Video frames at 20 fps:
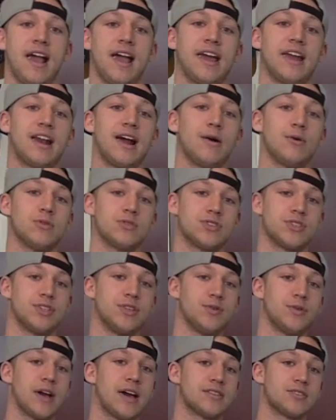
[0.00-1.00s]
and I will see
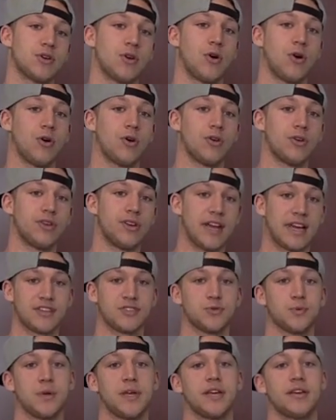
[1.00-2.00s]
you guys all
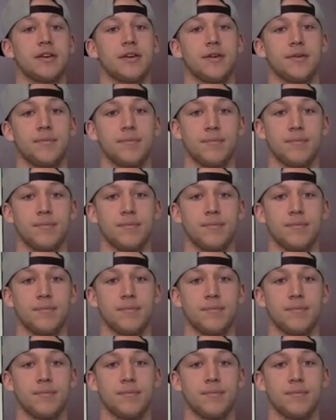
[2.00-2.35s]
next week.